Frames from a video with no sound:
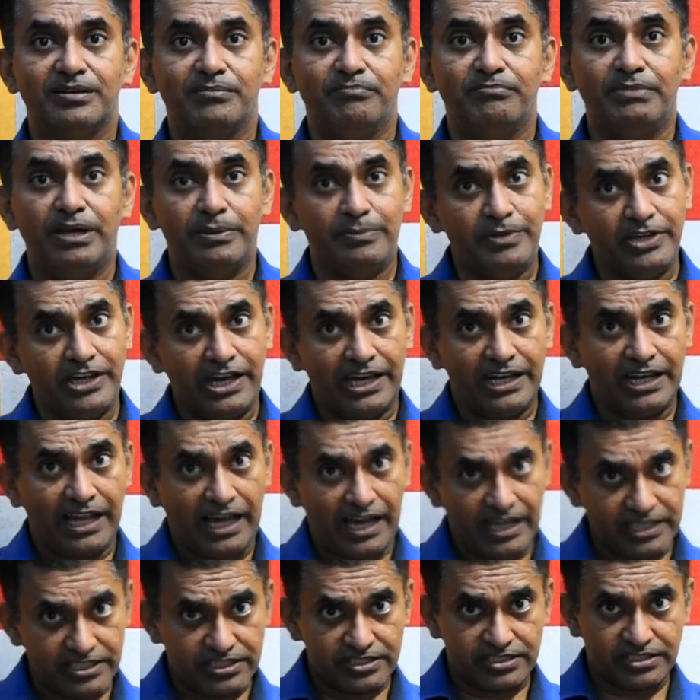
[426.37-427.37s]
Maybe I'll
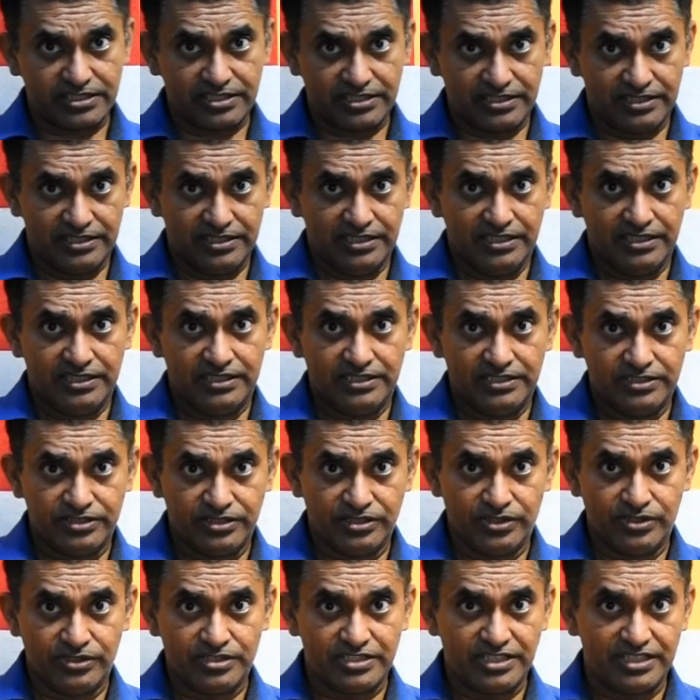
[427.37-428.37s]
ask
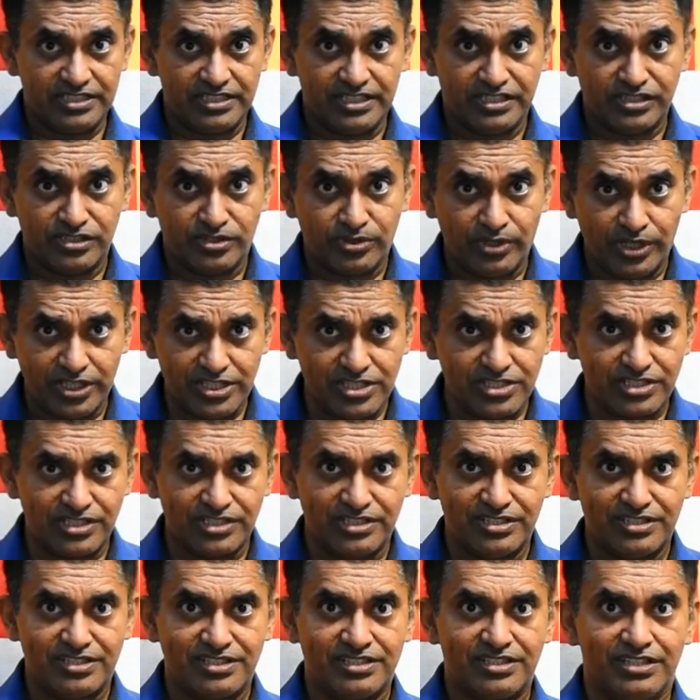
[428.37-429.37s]
certain
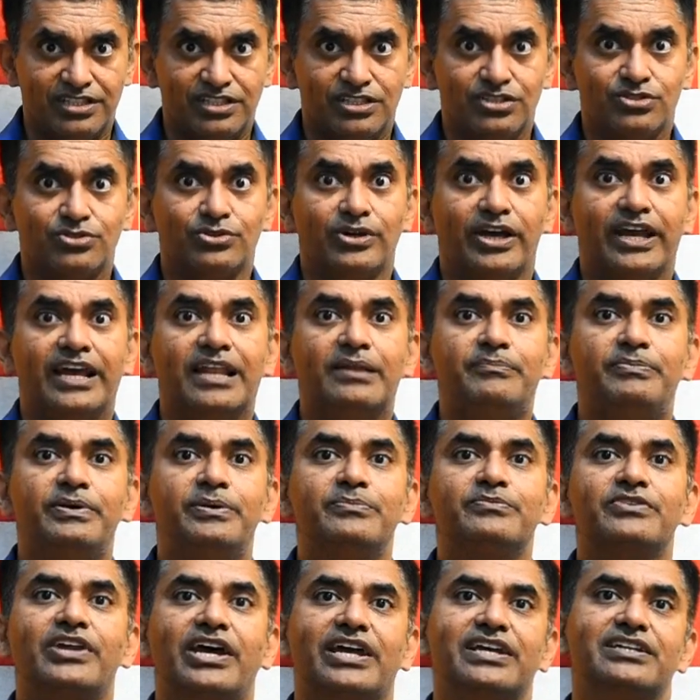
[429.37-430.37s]
questions to help
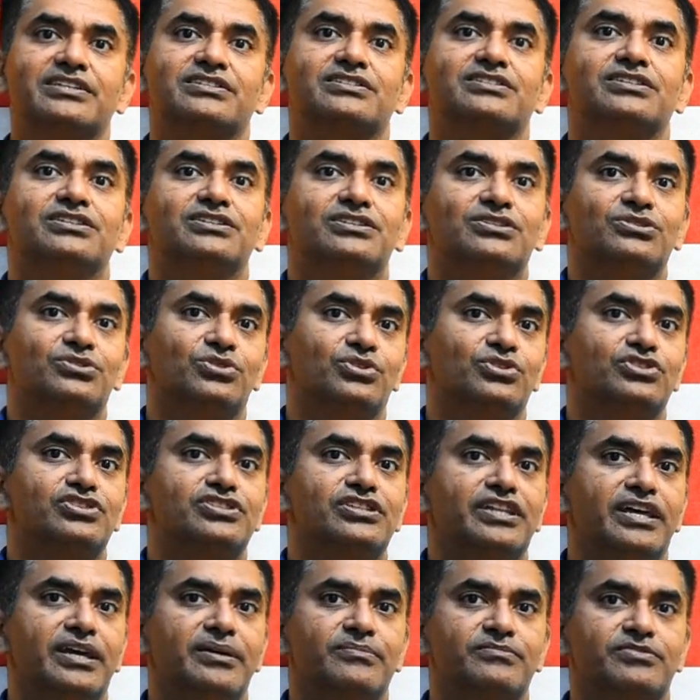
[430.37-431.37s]
him write those
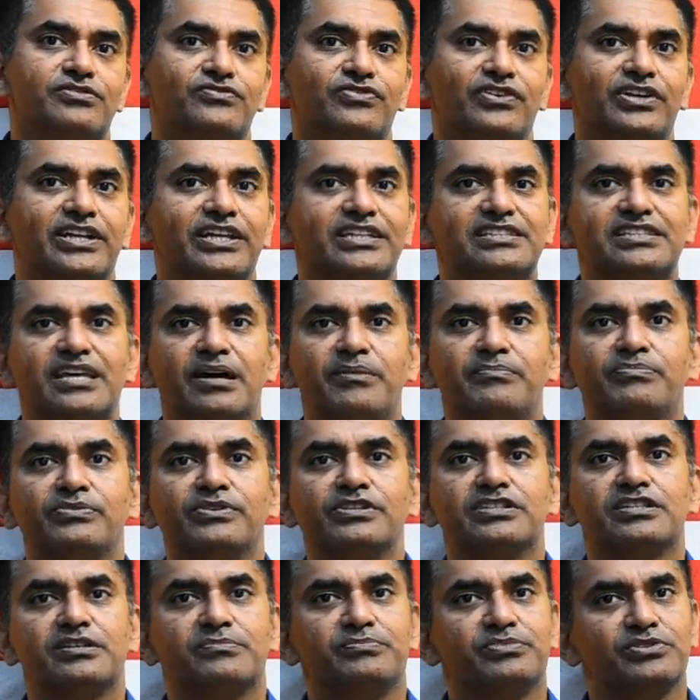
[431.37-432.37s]
names. For
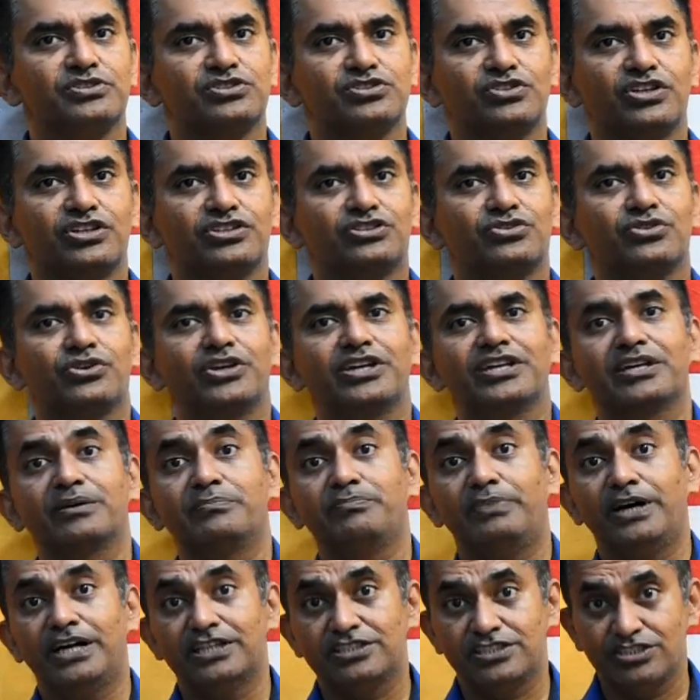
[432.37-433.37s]
example, suppose you are throwing a
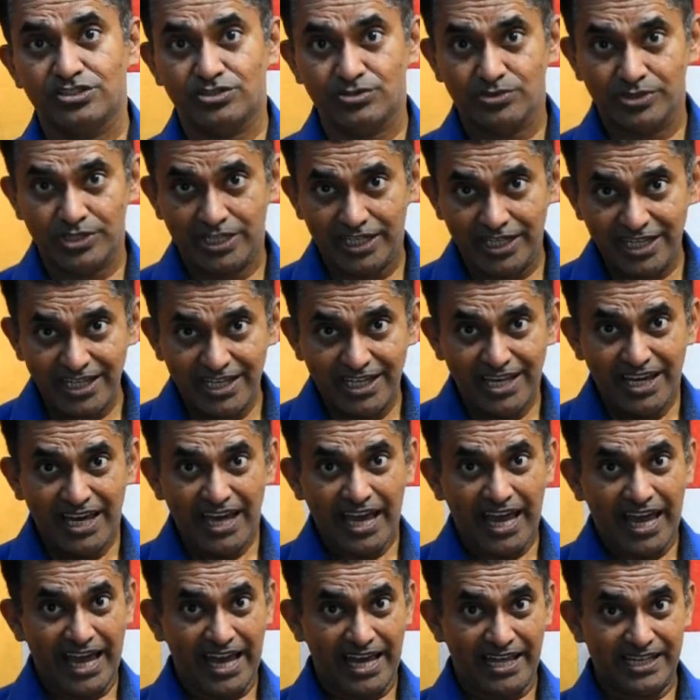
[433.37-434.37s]
party today
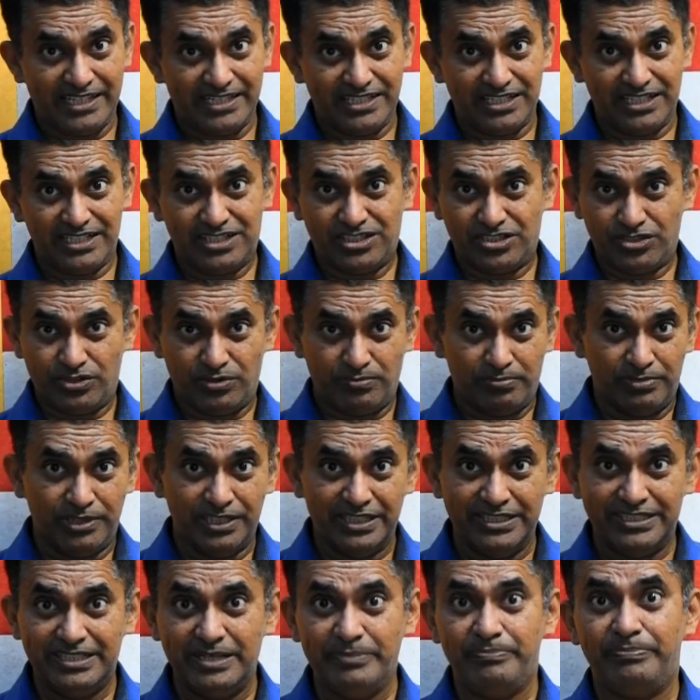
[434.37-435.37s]
and it's your
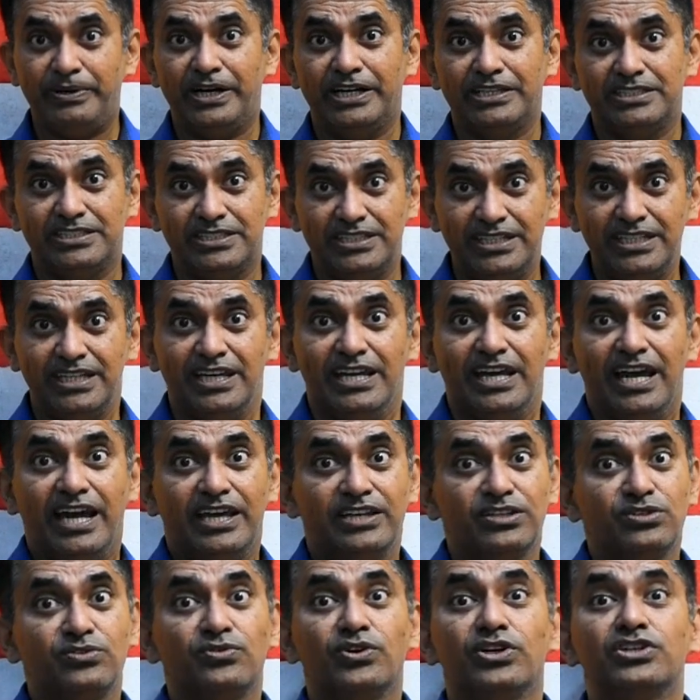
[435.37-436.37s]
birthday party
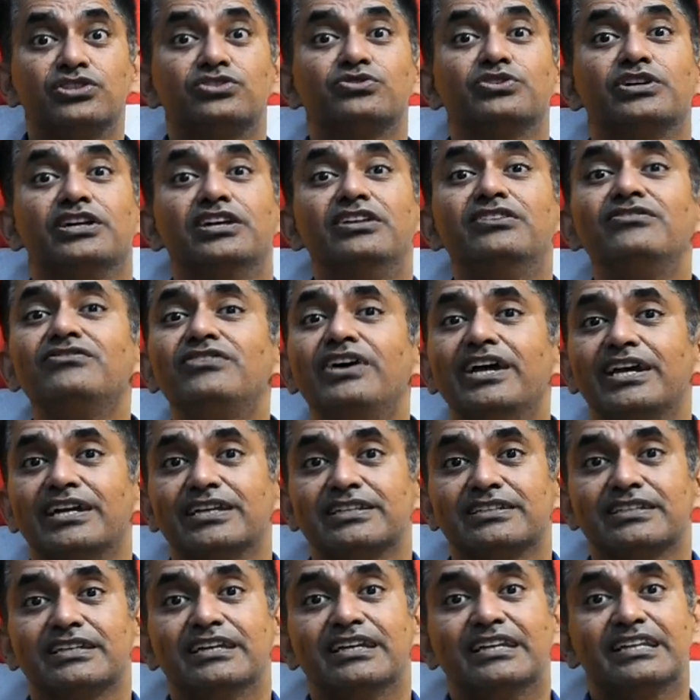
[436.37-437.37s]
and you want to
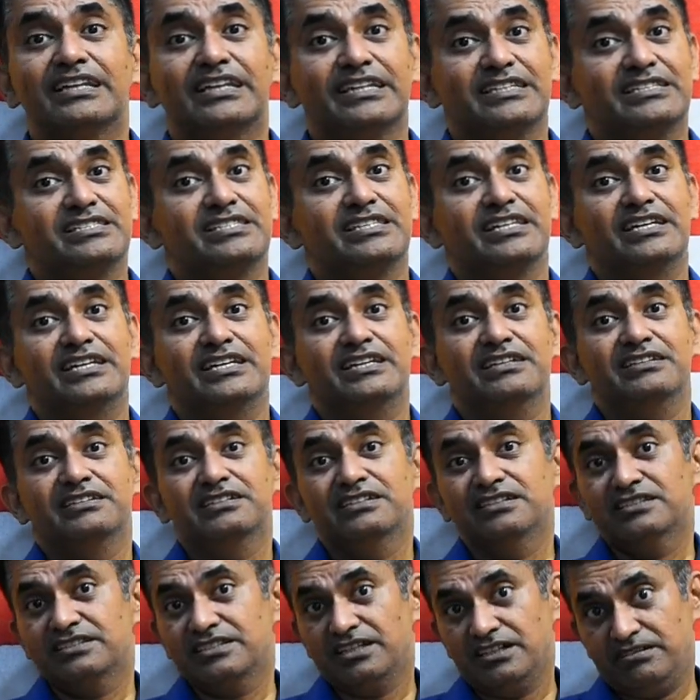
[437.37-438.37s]
invite, let's say,
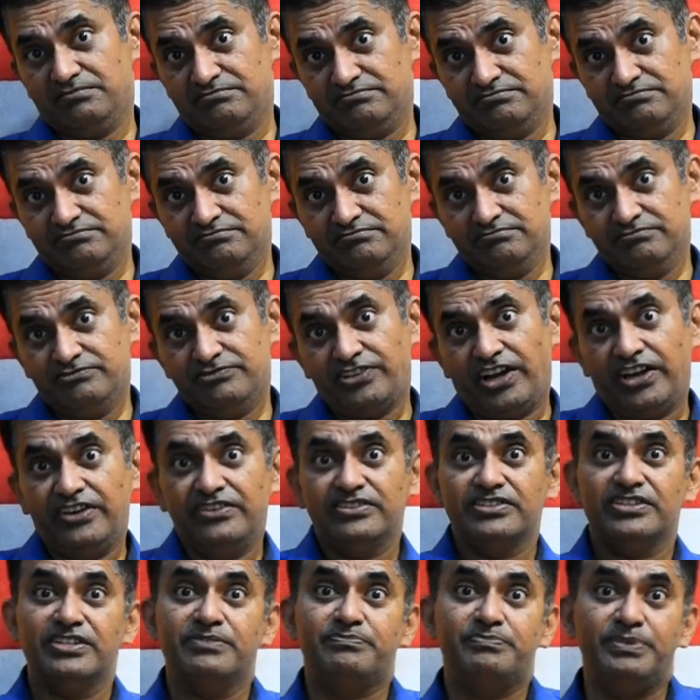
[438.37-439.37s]
some
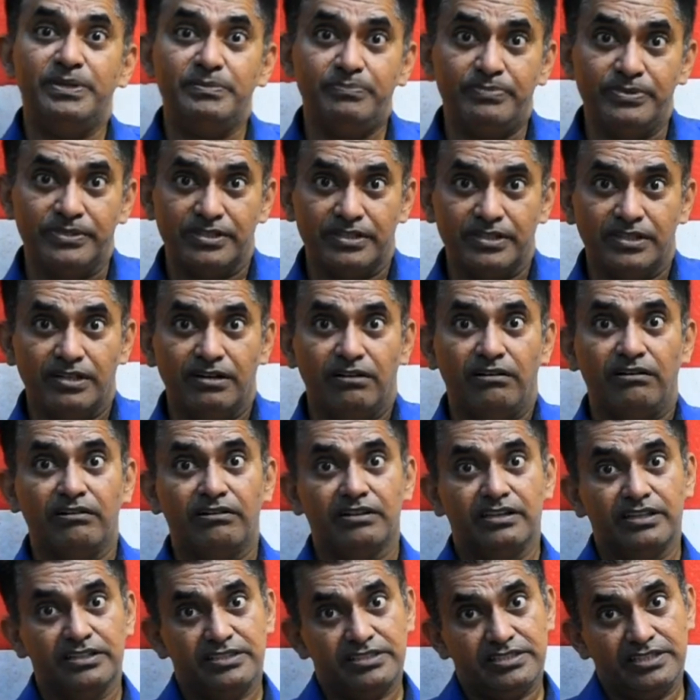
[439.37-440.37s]
500 people,
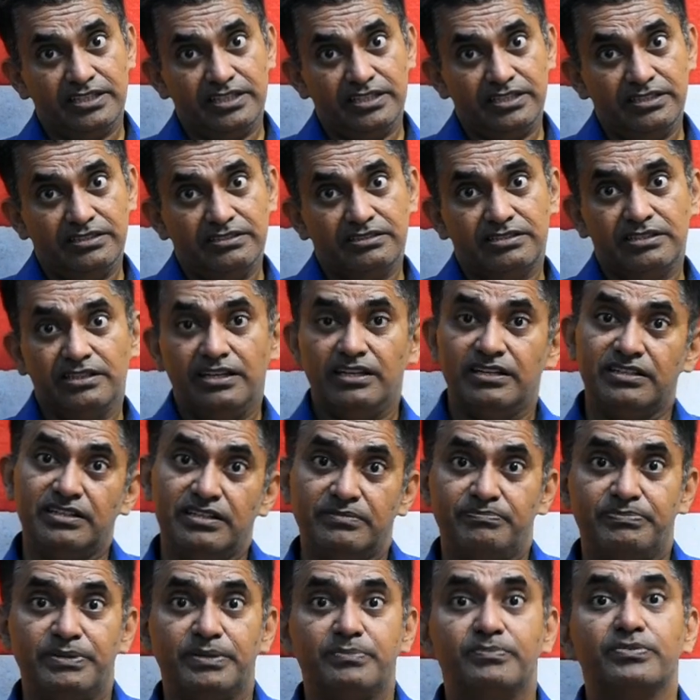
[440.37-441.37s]
or let's say
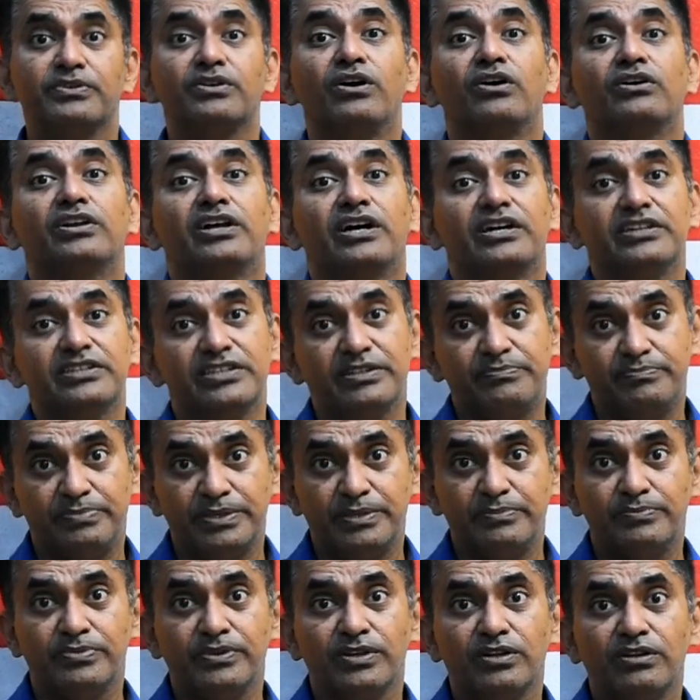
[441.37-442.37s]
300 people or 100
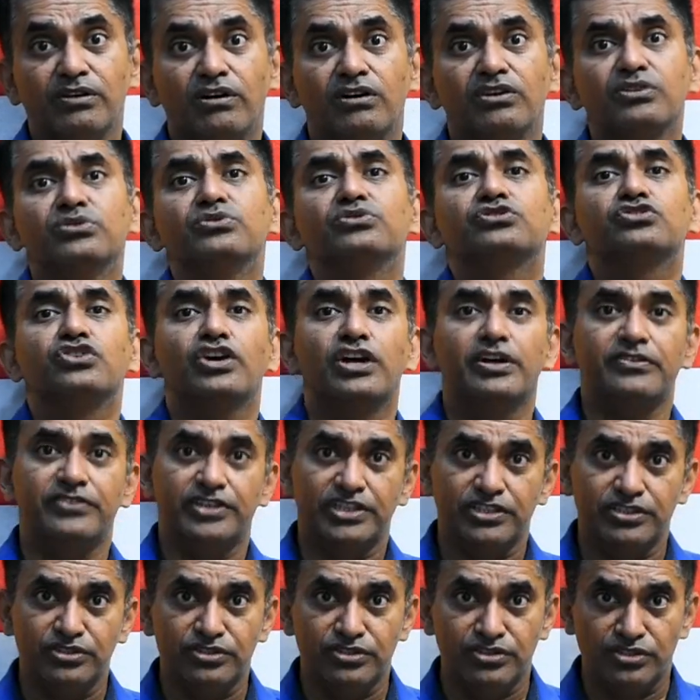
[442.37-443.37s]
people or
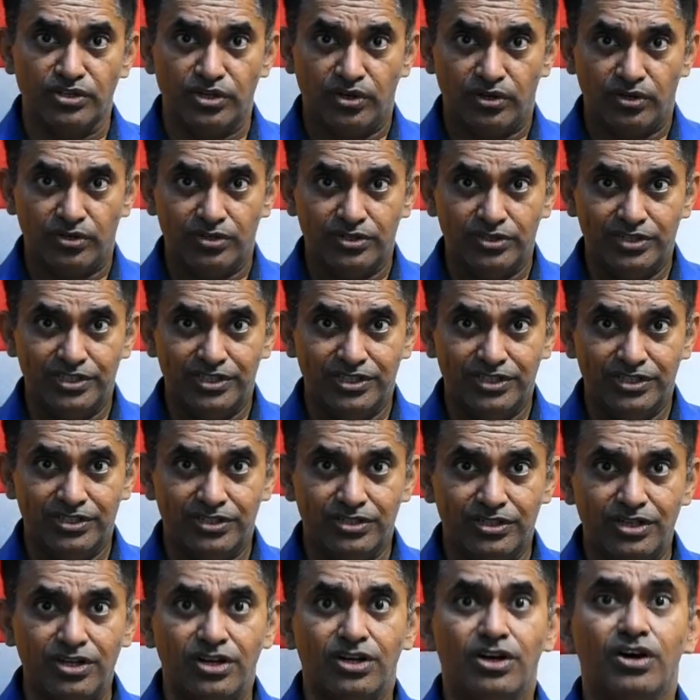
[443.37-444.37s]
whosoever you know.
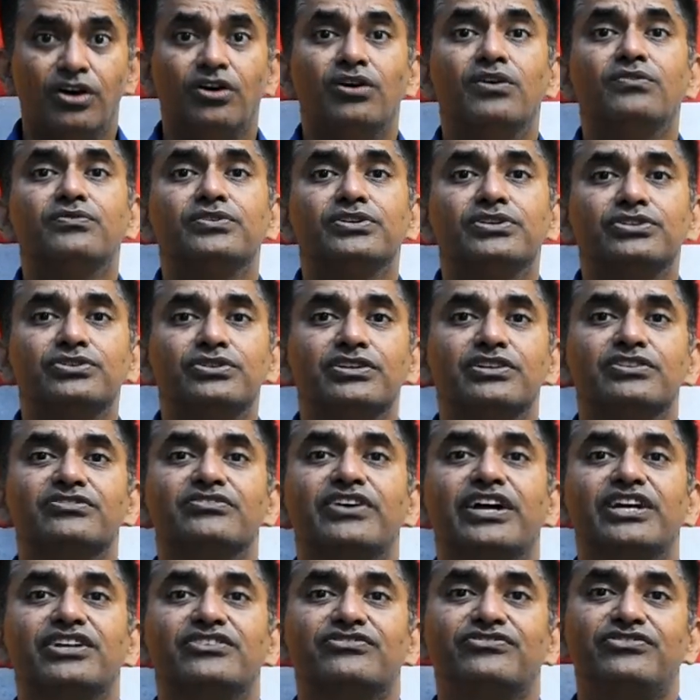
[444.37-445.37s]
Whom would you
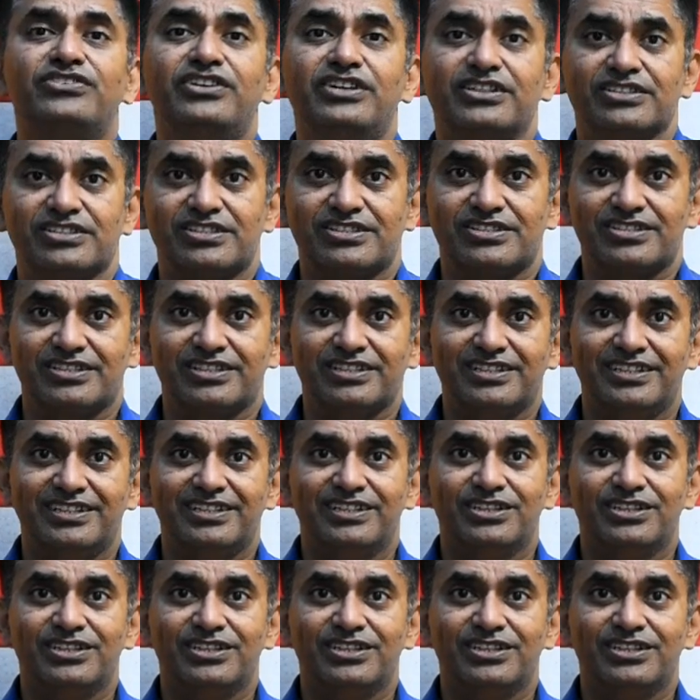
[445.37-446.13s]
invite first?